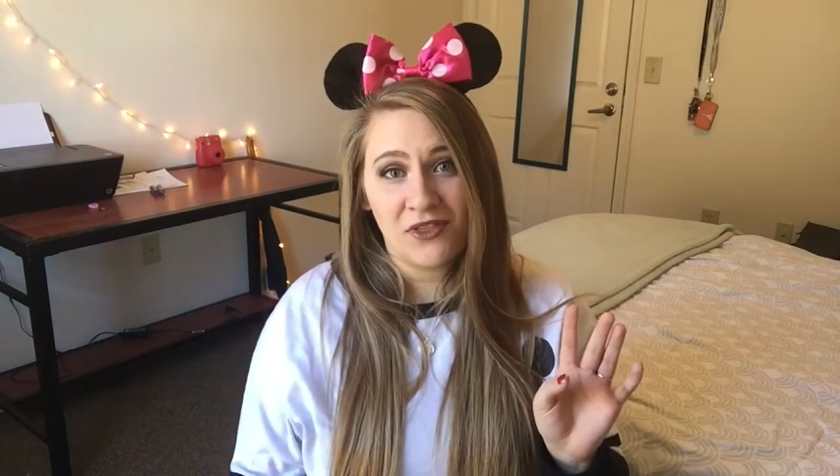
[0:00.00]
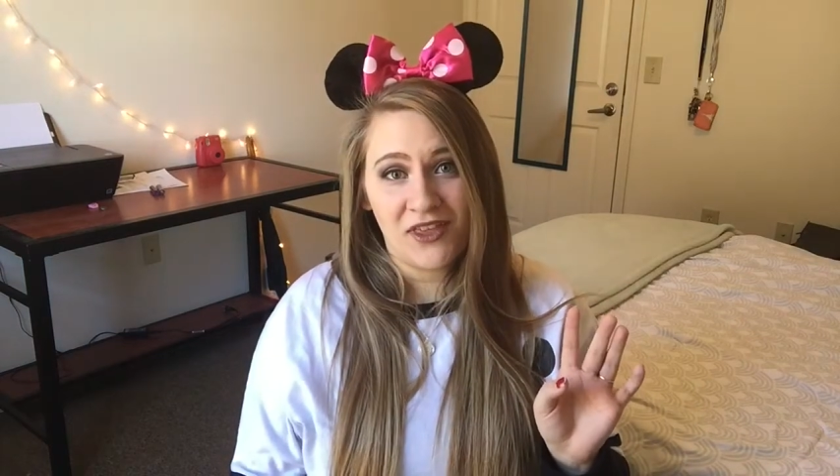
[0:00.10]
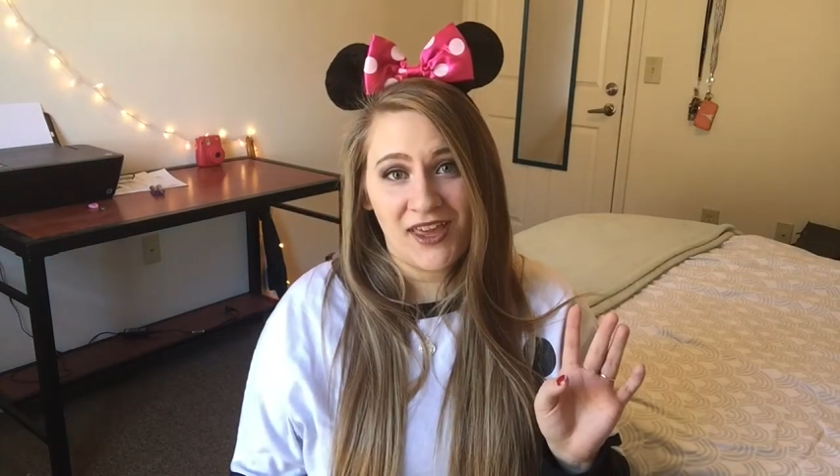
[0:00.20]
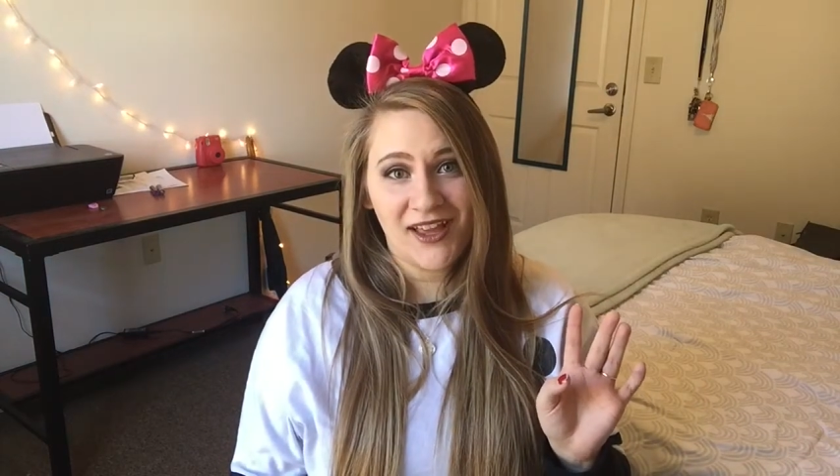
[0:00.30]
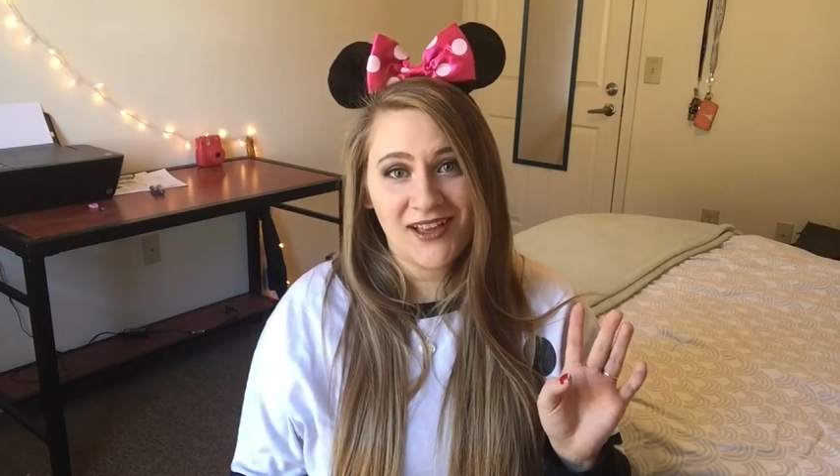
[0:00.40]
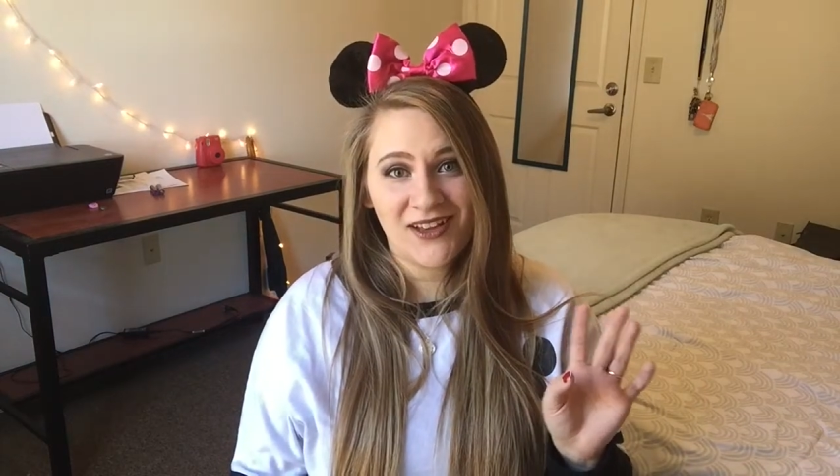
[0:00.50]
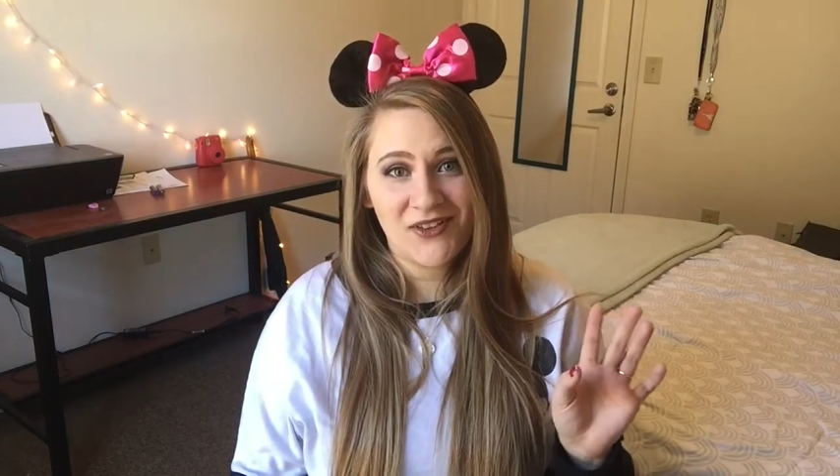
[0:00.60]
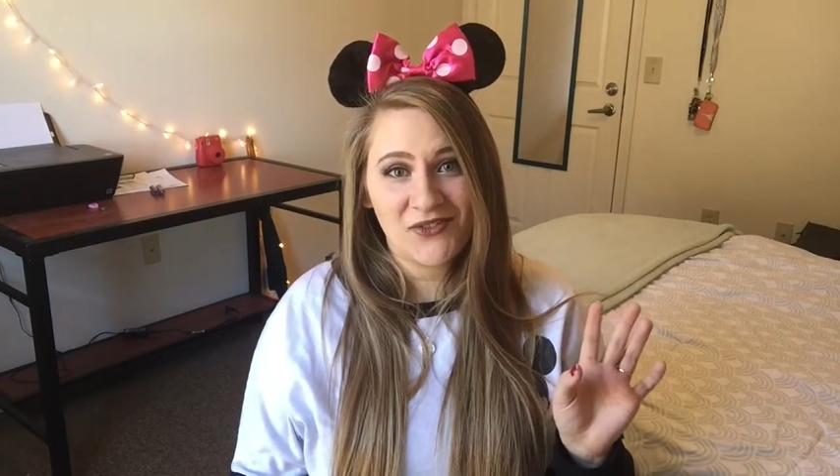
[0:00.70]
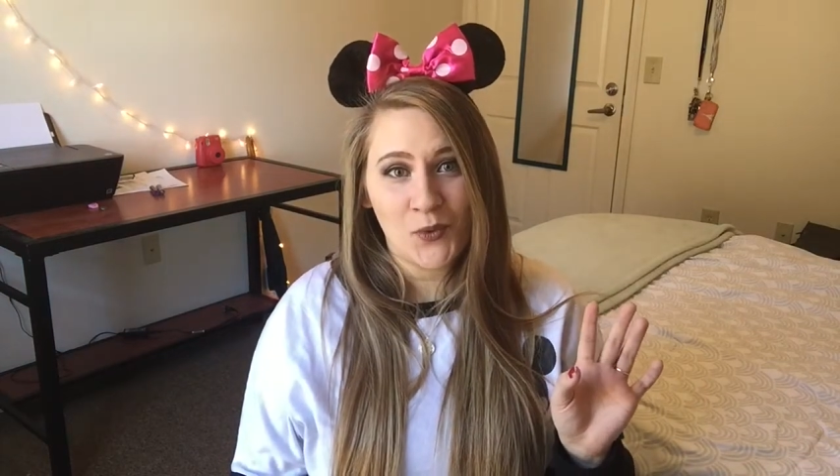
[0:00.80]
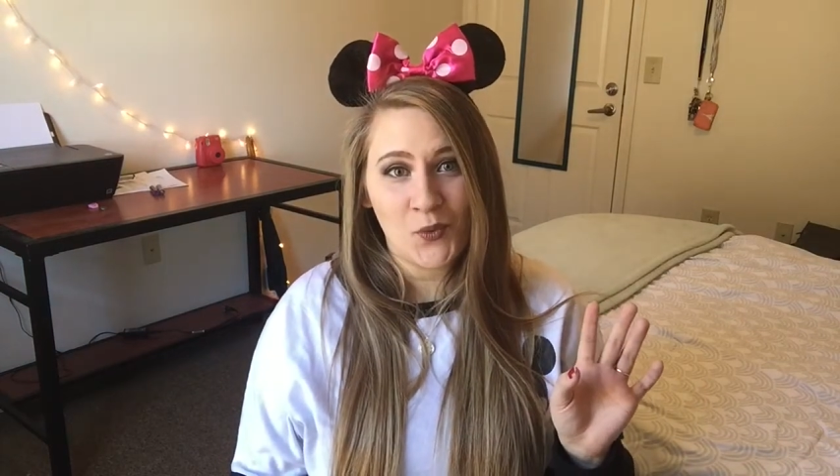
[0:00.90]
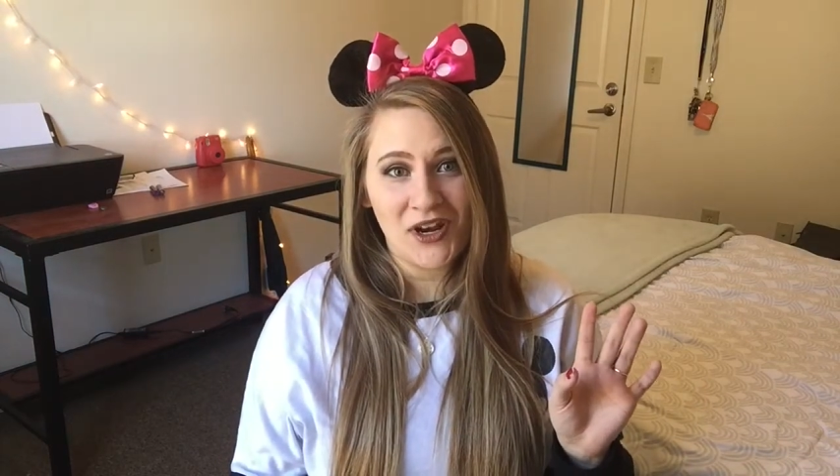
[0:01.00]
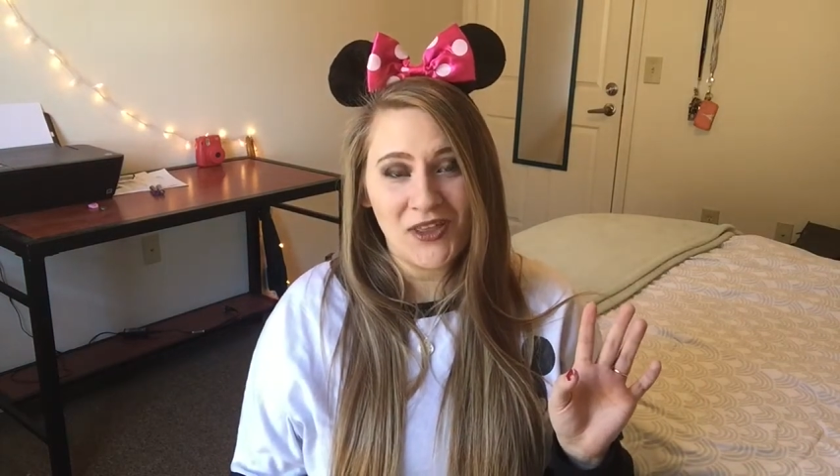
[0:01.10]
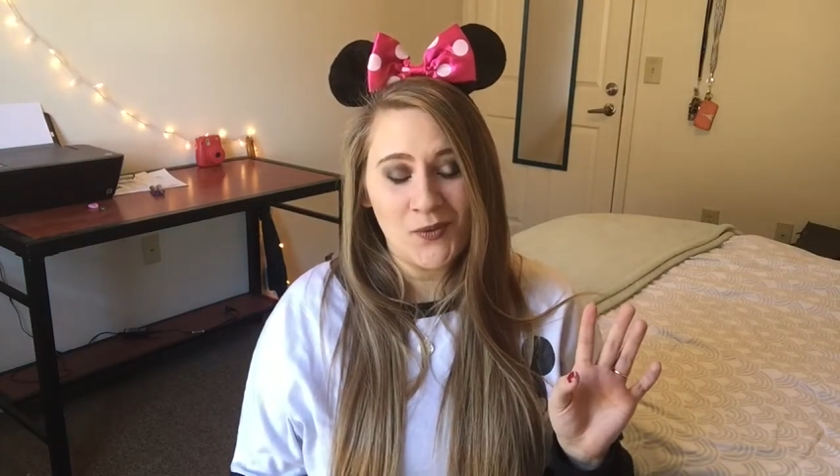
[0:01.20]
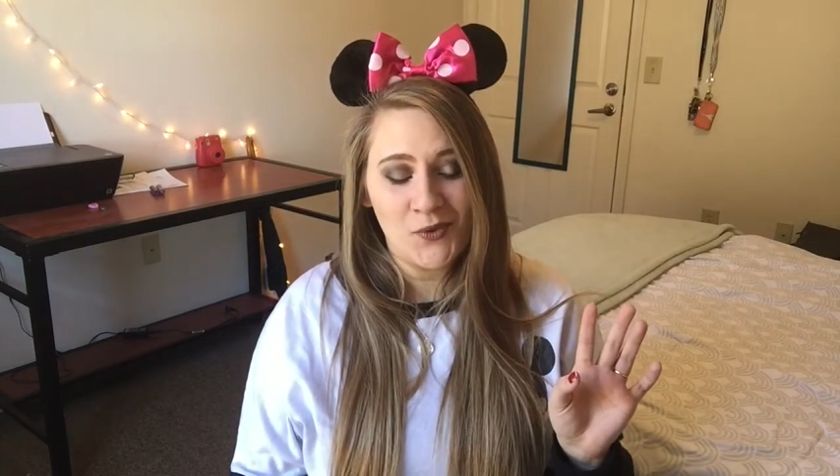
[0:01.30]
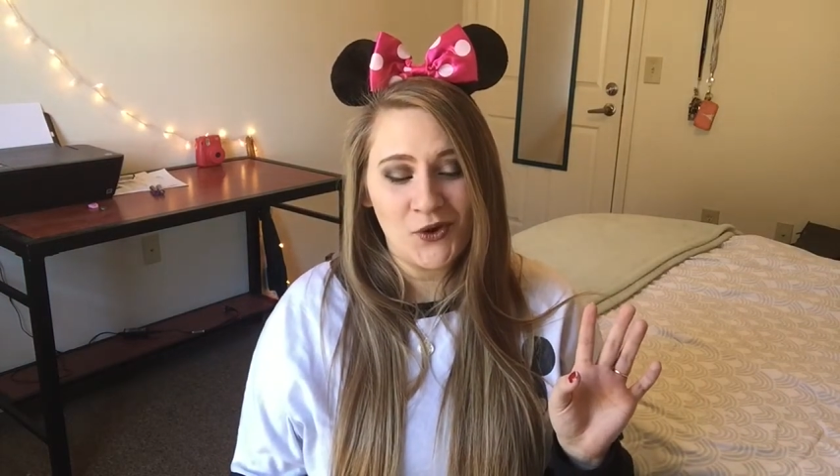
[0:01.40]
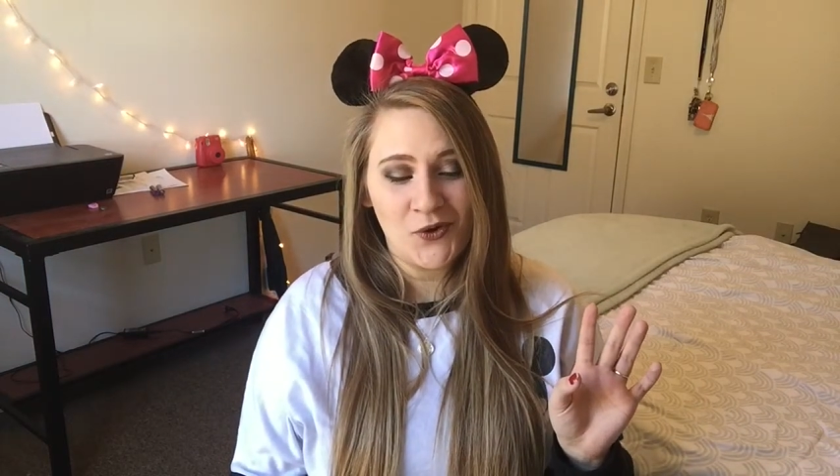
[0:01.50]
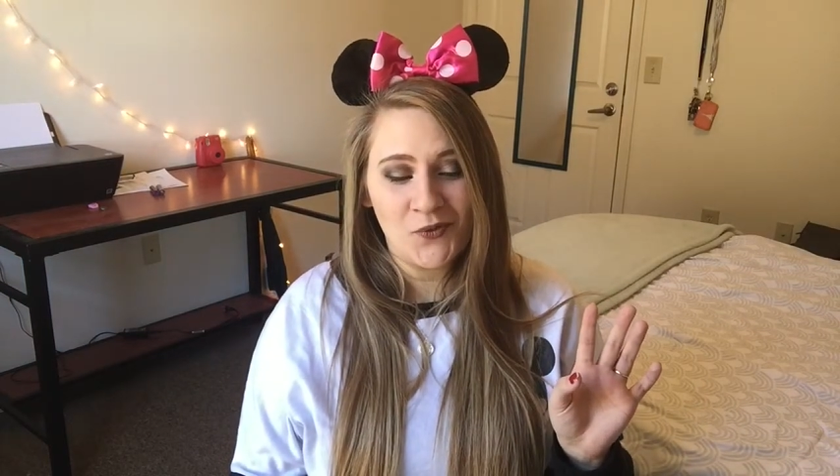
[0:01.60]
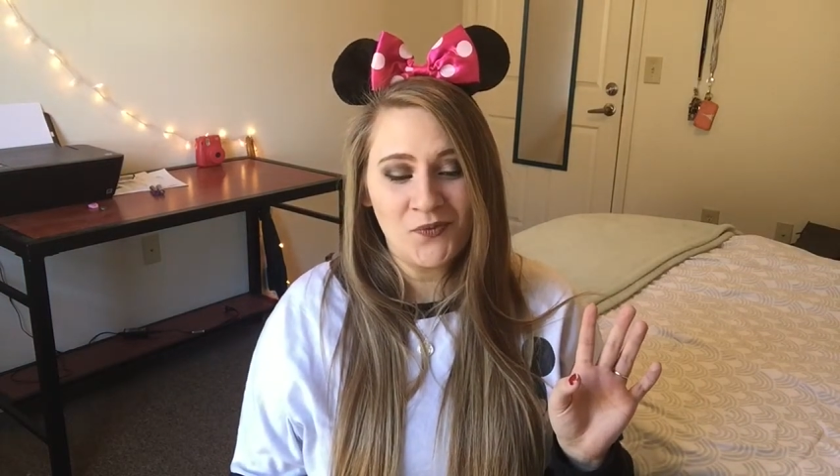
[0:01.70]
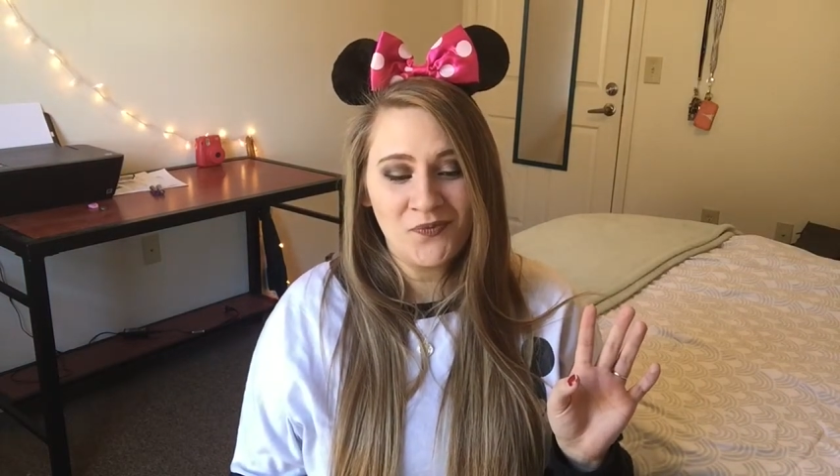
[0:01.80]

think, from Winnie the Pooh.